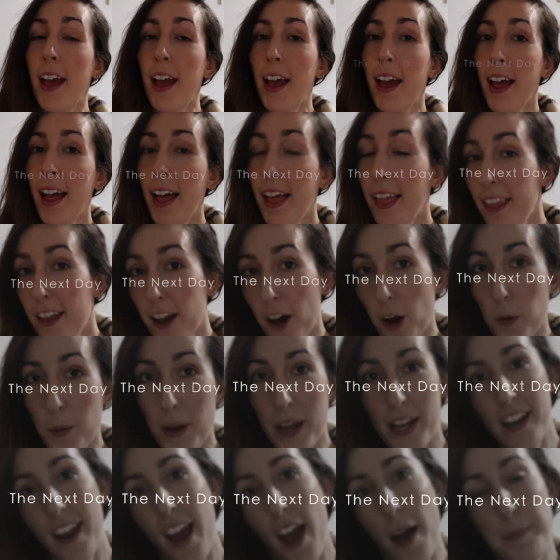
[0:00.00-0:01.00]
Hello
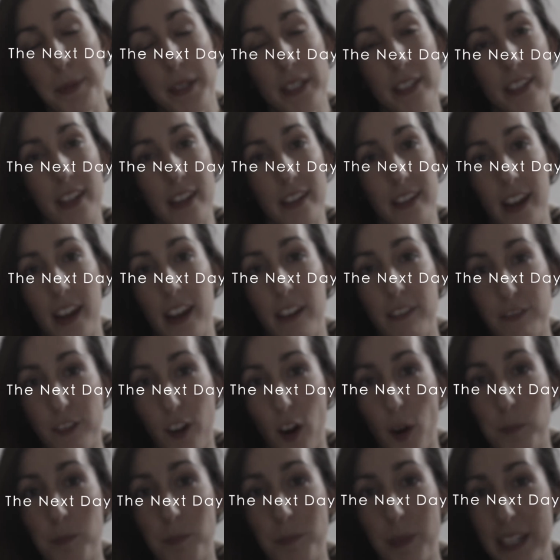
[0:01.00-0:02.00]
and happy Sunday
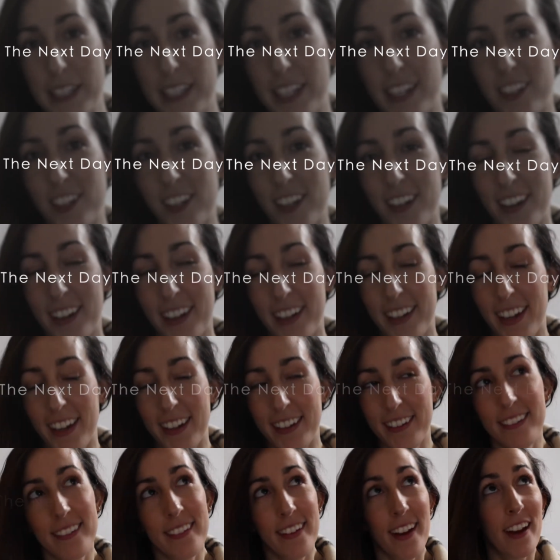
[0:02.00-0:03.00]
from my kitchen
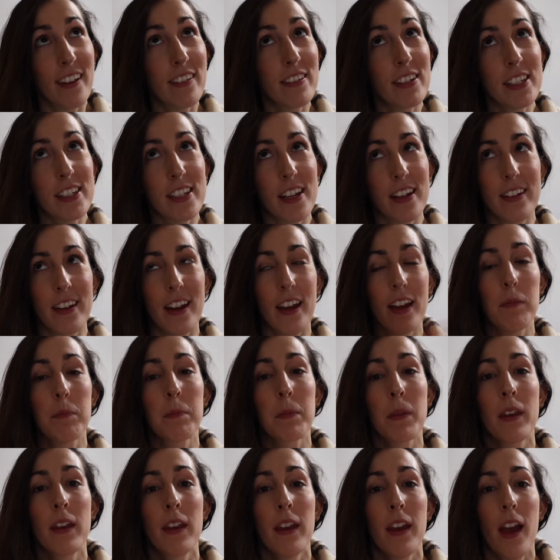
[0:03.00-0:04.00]
again, every Sunday.
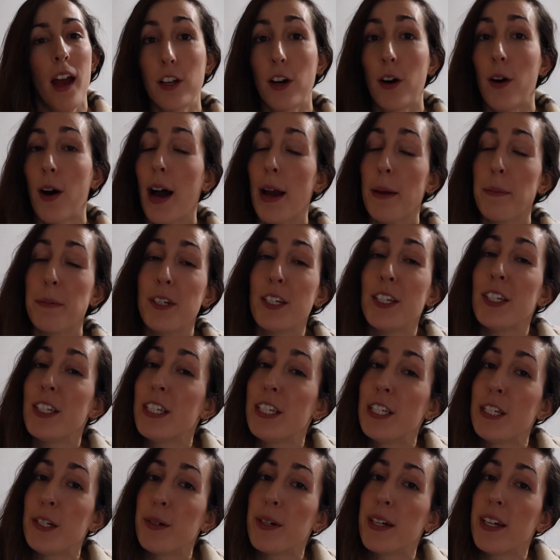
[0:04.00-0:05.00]
So I'm
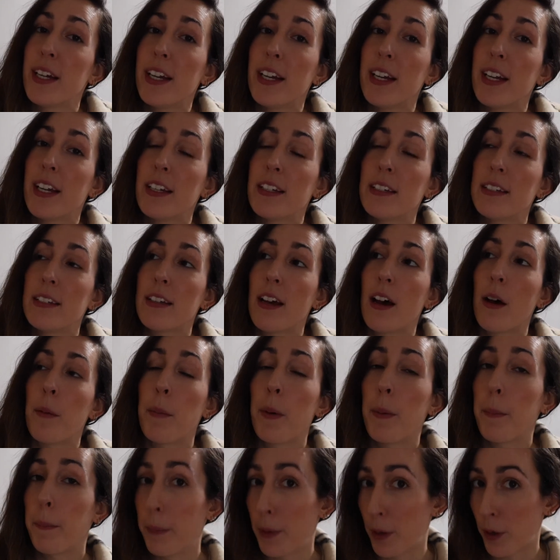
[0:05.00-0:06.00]
just doing
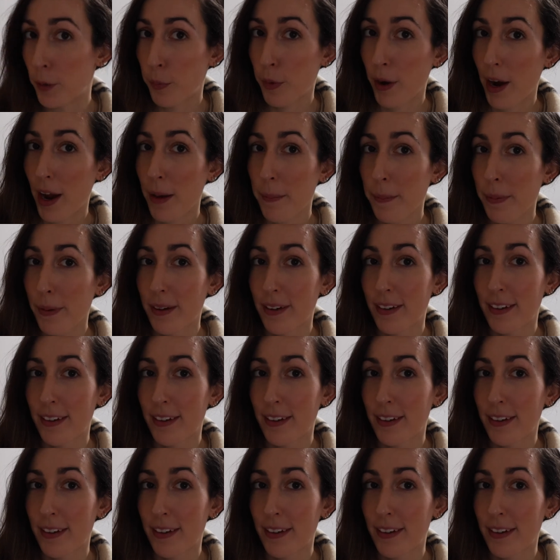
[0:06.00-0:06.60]
some meal prep.